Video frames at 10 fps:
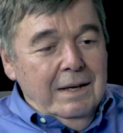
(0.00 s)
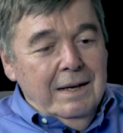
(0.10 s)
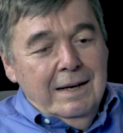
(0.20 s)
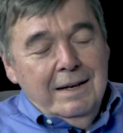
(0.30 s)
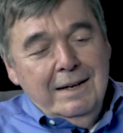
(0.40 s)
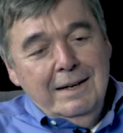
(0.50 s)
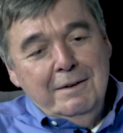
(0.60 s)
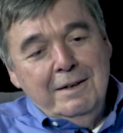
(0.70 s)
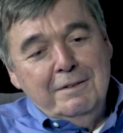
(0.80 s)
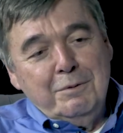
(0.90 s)
I
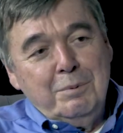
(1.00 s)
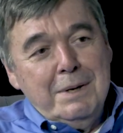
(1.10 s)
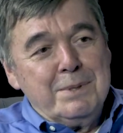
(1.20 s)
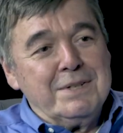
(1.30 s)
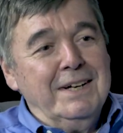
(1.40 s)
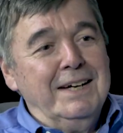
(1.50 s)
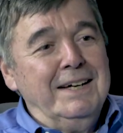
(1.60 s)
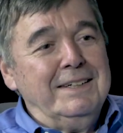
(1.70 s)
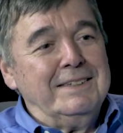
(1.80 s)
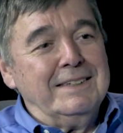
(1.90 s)
have a
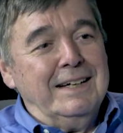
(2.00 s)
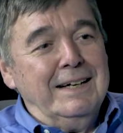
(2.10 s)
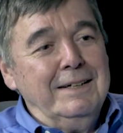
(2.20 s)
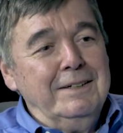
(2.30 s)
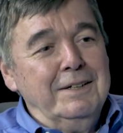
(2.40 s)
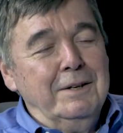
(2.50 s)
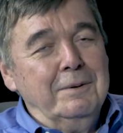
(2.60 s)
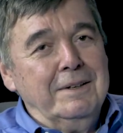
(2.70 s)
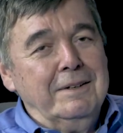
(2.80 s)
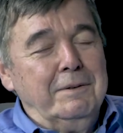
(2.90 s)
website.
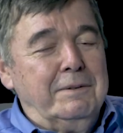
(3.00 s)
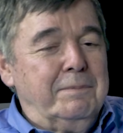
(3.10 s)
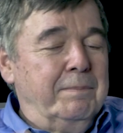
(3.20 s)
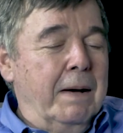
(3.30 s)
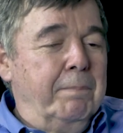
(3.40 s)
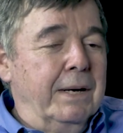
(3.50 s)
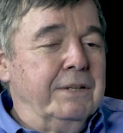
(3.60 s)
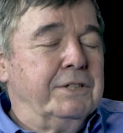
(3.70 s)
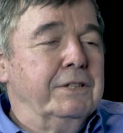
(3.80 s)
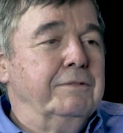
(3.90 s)
There's a
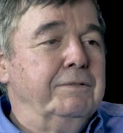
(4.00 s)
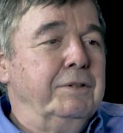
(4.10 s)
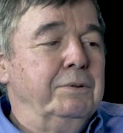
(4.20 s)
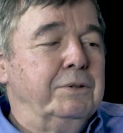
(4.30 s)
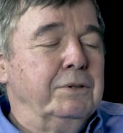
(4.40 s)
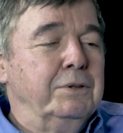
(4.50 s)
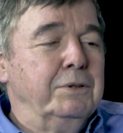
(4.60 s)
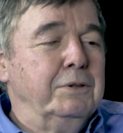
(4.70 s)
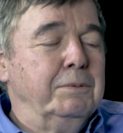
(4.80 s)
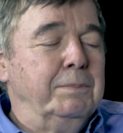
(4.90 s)
bunch of
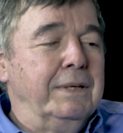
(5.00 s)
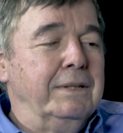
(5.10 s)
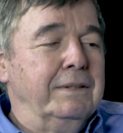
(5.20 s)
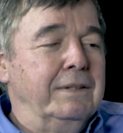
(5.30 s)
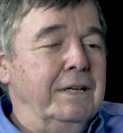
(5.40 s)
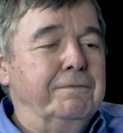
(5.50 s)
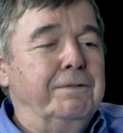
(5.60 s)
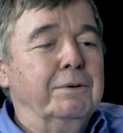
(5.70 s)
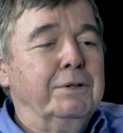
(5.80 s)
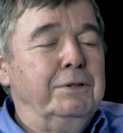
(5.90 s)
YouTube and
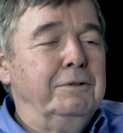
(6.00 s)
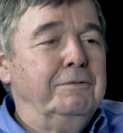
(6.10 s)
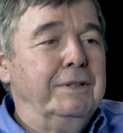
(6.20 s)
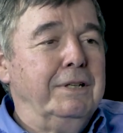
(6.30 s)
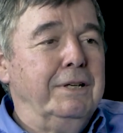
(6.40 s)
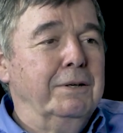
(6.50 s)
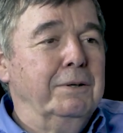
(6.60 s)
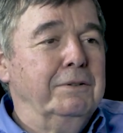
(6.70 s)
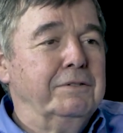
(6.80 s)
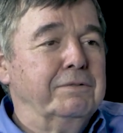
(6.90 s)
InfoQ
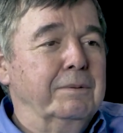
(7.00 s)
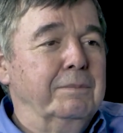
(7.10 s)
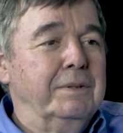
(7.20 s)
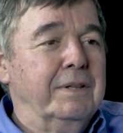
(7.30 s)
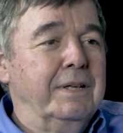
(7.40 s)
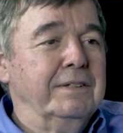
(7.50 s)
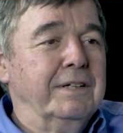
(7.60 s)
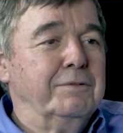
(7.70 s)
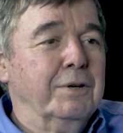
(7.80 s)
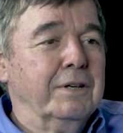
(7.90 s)
videos from things
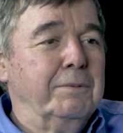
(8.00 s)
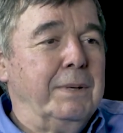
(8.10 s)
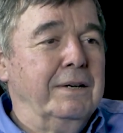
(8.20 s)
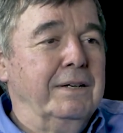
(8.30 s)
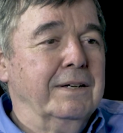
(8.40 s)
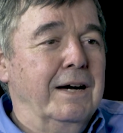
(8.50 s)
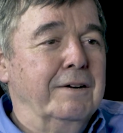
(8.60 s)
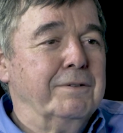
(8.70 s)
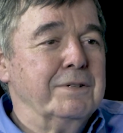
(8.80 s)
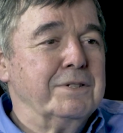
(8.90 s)
I've talked about in
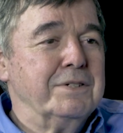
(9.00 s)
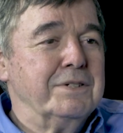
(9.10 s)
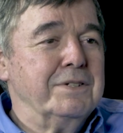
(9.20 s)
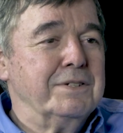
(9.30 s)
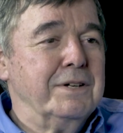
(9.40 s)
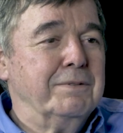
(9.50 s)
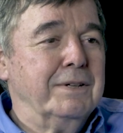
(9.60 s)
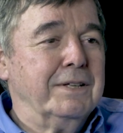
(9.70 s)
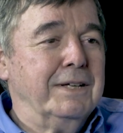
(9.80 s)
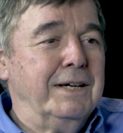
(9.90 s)
conferences and stuff
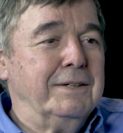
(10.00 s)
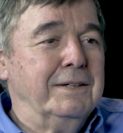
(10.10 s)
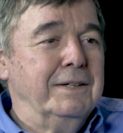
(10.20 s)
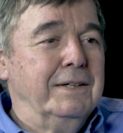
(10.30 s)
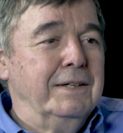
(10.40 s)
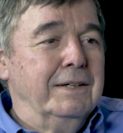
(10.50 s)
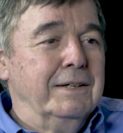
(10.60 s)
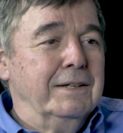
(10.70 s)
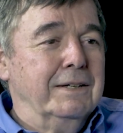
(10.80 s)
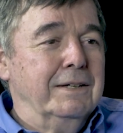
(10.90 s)
like that.
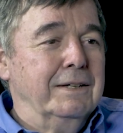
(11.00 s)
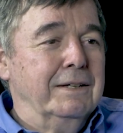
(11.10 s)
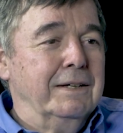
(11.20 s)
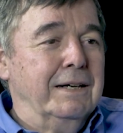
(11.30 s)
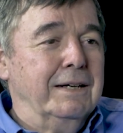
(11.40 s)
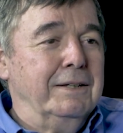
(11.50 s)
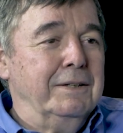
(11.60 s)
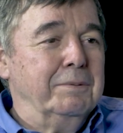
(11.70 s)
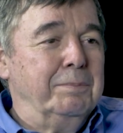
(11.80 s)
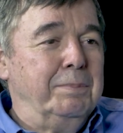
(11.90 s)

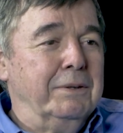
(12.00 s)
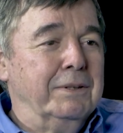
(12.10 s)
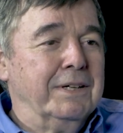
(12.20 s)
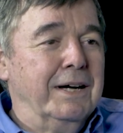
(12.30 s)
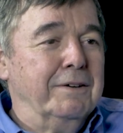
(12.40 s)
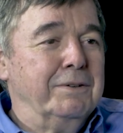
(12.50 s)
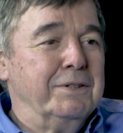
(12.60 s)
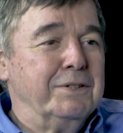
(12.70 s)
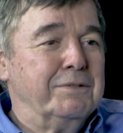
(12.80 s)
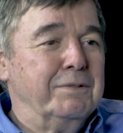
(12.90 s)
I appear at
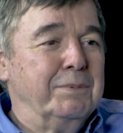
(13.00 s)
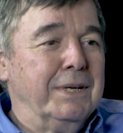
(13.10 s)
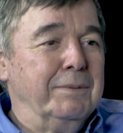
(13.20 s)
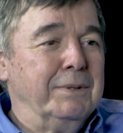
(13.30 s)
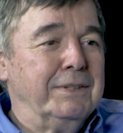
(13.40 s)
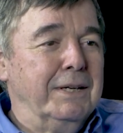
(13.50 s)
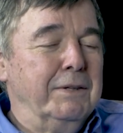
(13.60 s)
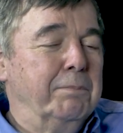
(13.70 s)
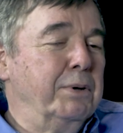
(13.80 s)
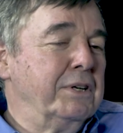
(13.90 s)
conferences from time to
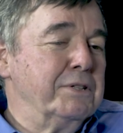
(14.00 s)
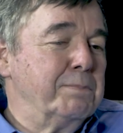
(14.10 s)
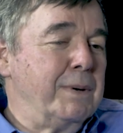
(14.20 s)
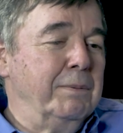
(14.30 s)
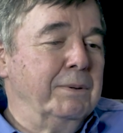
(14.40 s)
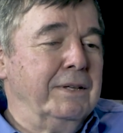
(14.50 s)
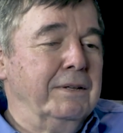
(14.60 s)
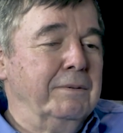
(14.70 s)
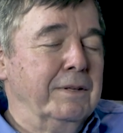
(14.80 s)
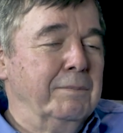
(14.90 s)
time. The book is probably
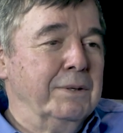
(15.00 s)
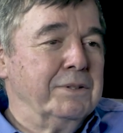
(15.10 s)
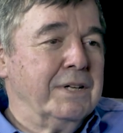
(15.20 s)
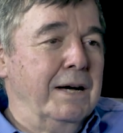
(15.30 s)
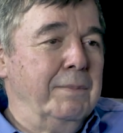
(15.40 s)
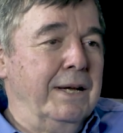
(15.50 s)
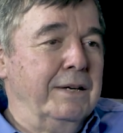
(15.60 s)
the most common